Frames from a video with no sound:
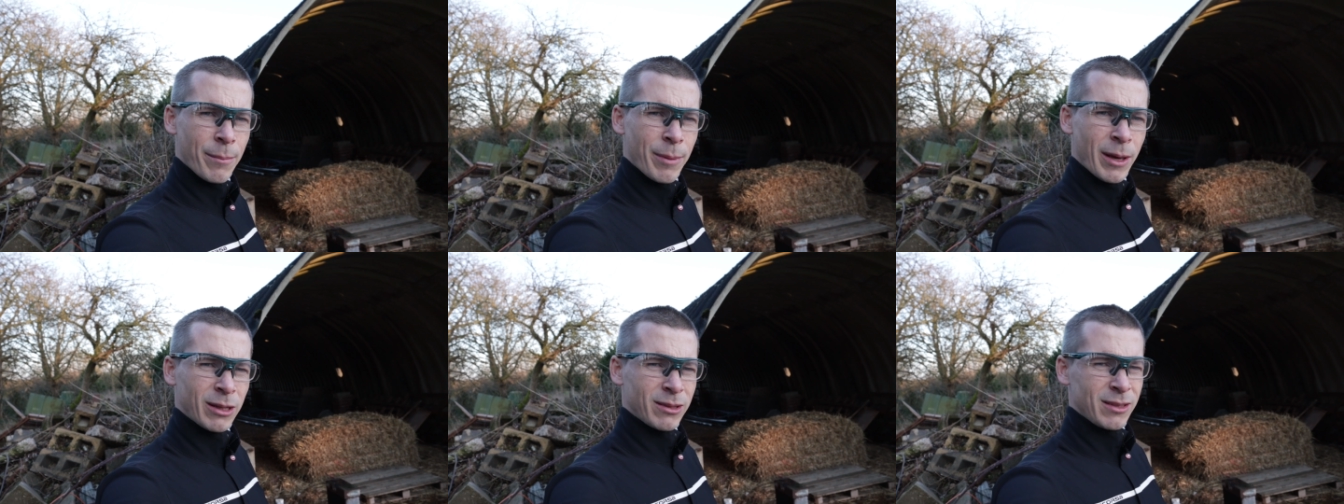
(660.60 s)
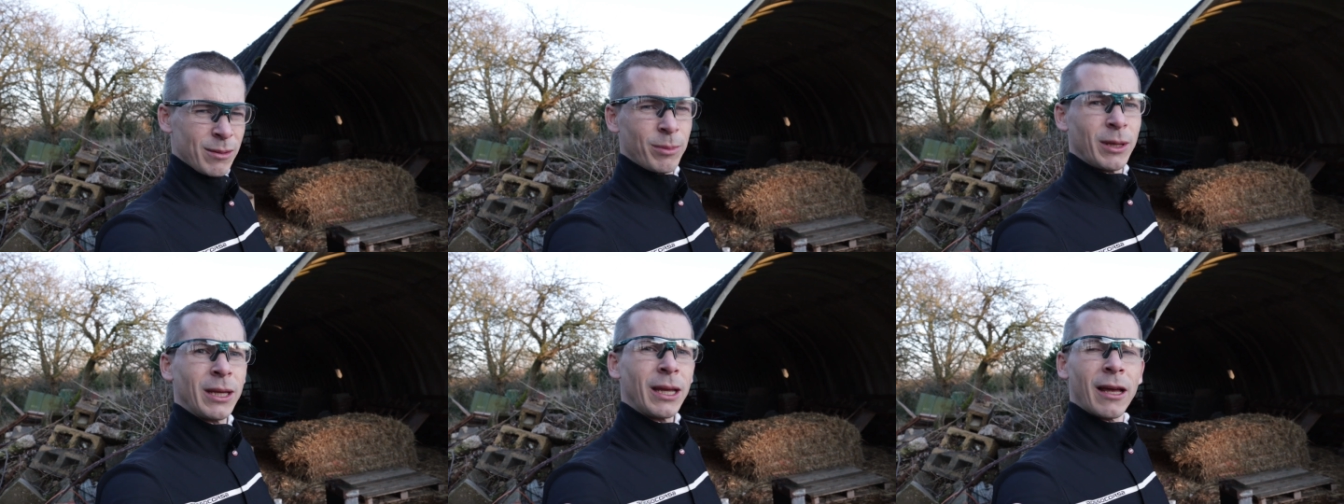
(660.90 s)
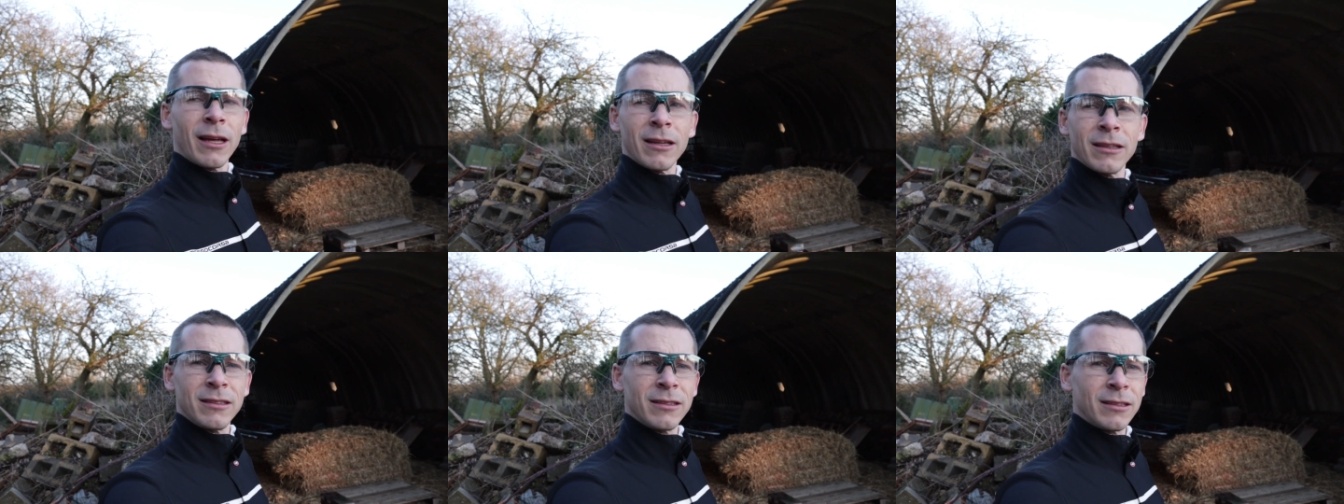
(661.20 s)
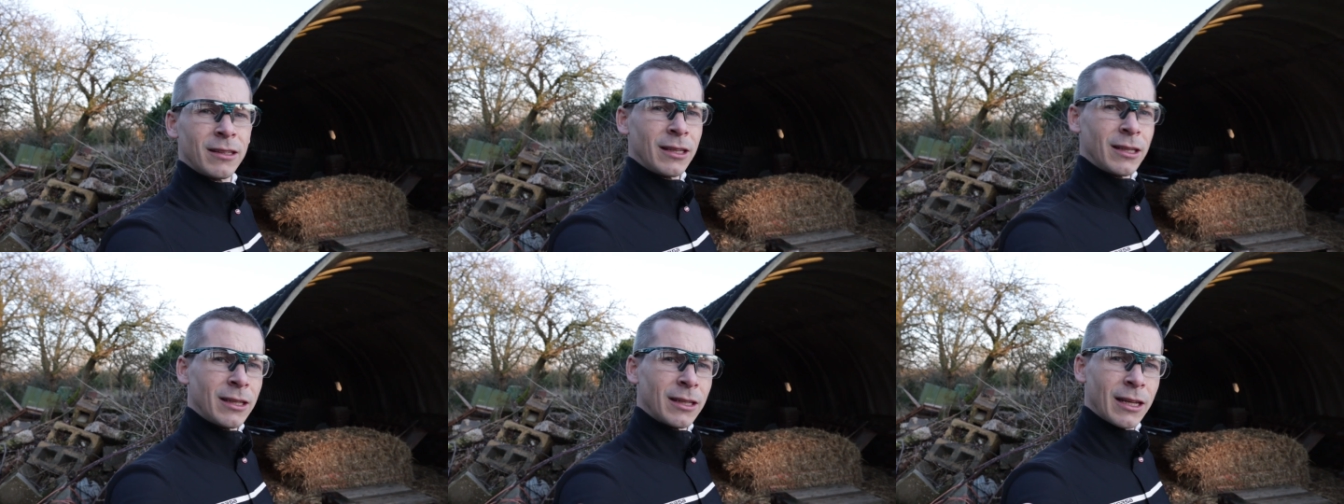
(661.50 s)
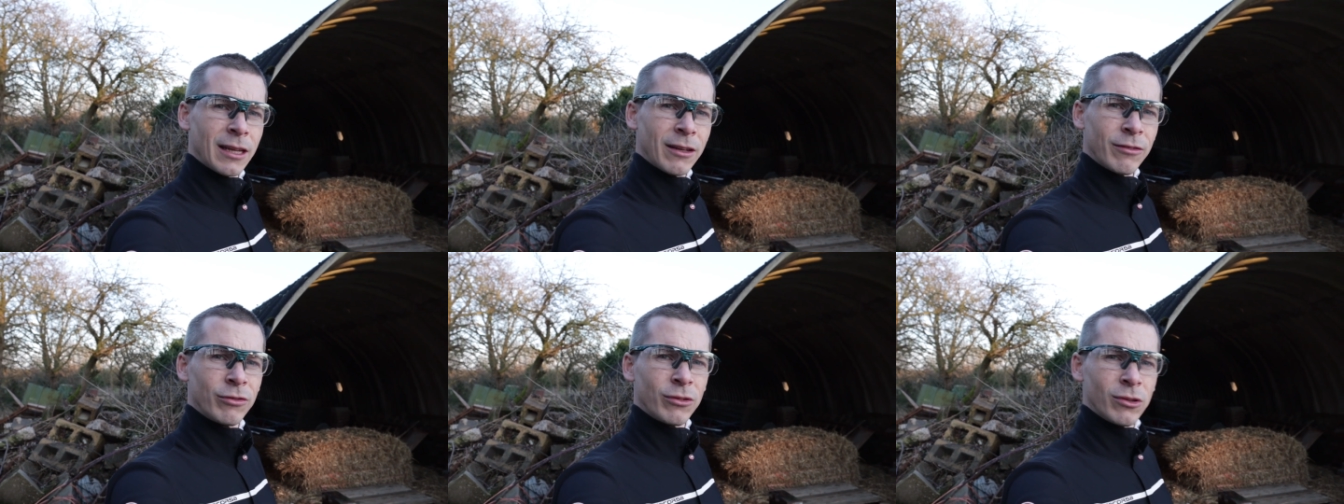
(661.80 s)
about it being icy and
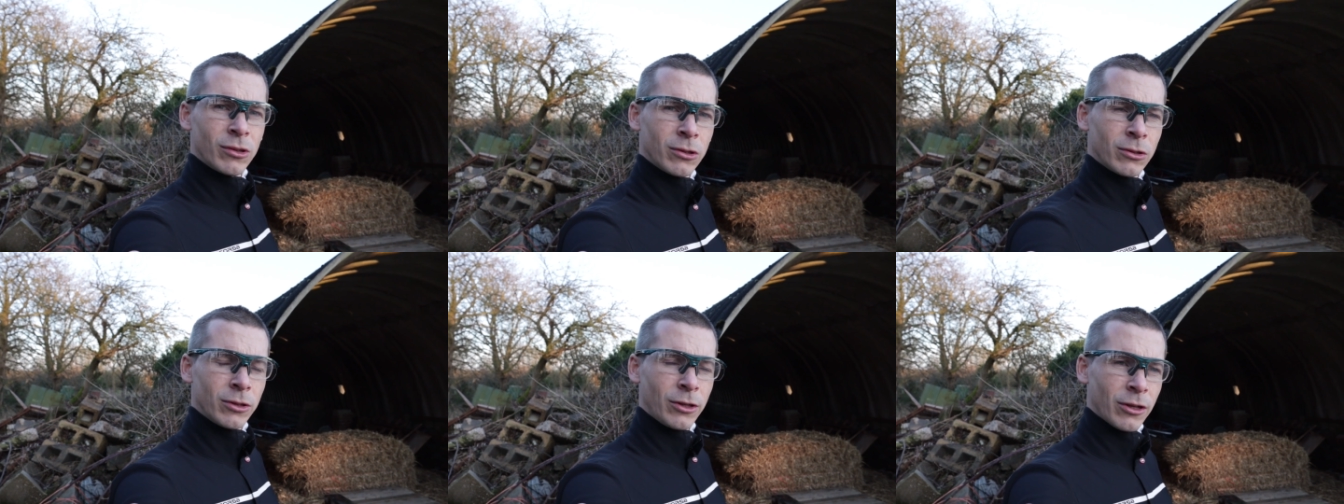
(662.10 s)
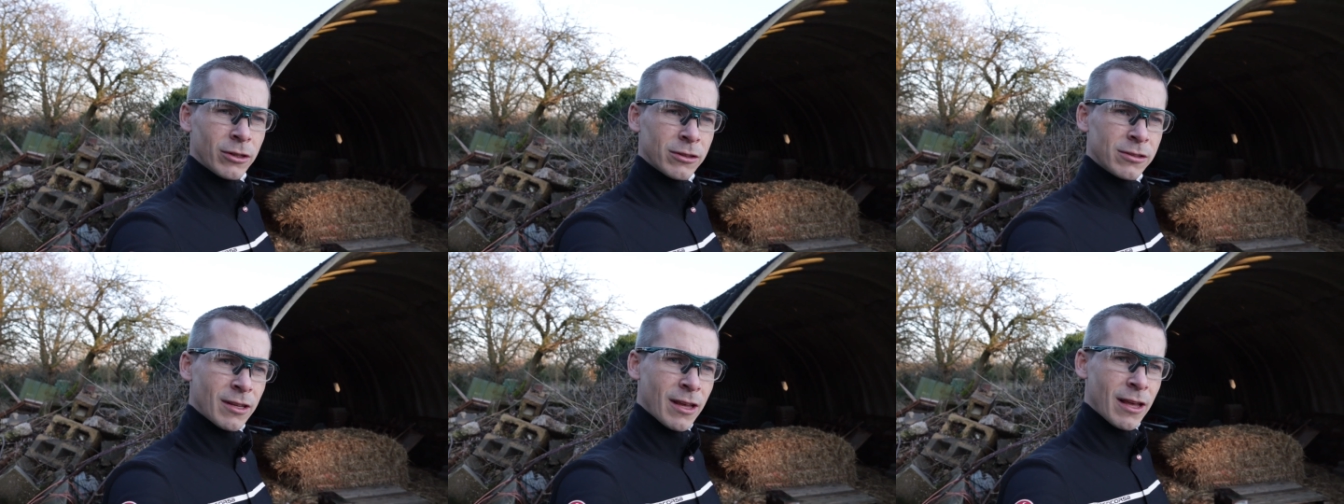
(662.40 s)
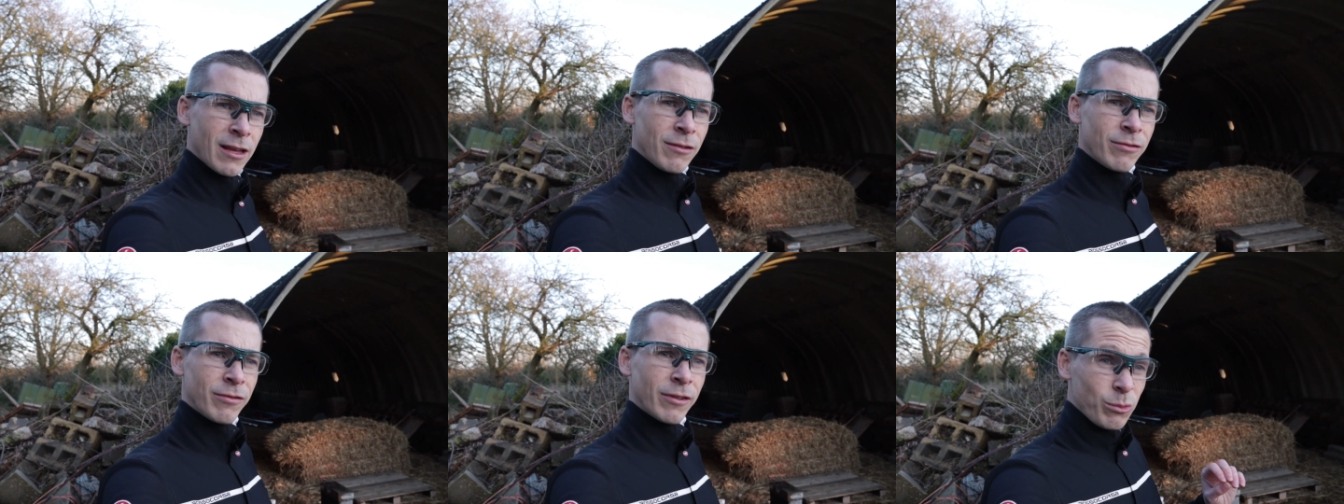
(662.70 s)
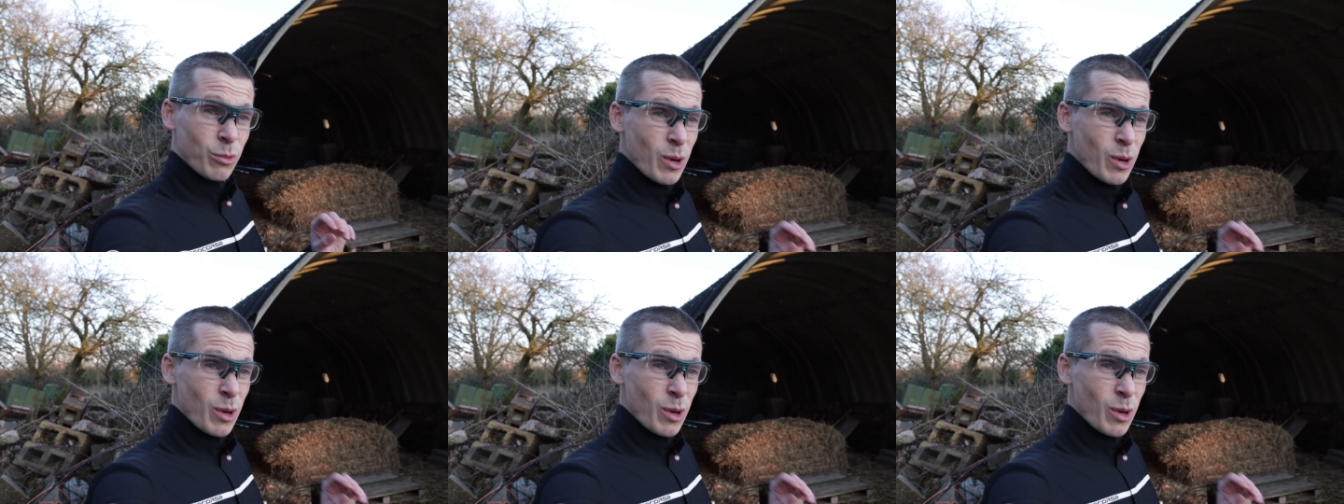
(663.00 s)
therefore not safe.